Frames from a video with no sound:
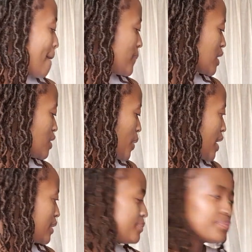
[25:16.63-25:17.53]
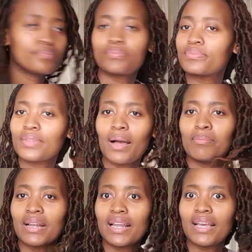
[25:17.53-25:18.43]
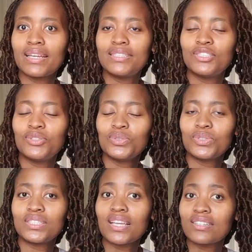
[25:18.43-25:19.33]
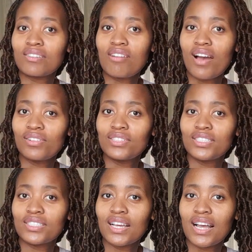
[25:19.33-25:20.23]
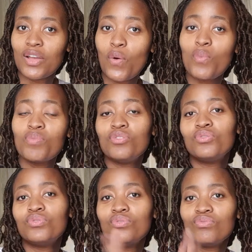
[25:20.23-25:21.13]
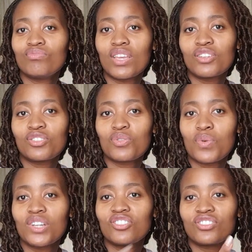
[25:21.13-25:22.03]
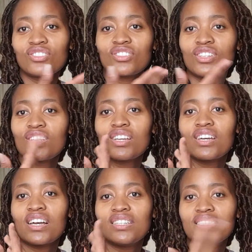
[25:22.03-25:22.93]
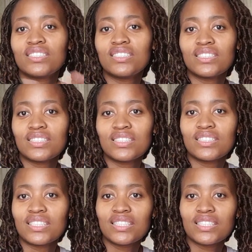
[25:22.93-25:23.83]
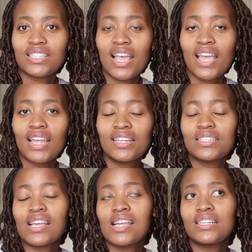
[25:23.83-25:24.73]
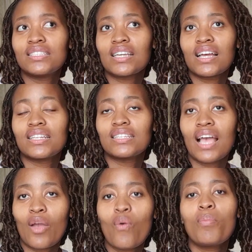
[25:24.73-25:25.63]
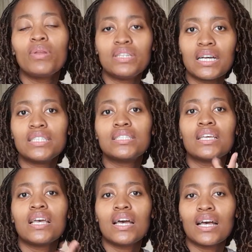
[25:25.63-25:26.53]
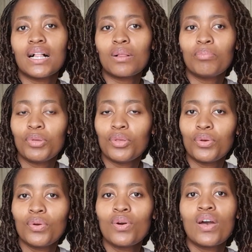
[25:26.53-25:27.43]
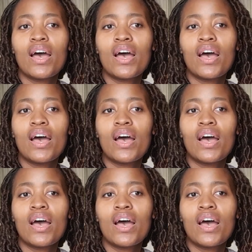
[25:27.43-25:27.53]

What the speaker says: Anyway, I'm glad you sticked around. I hope you do get to watch until this end, and I hope it does help you.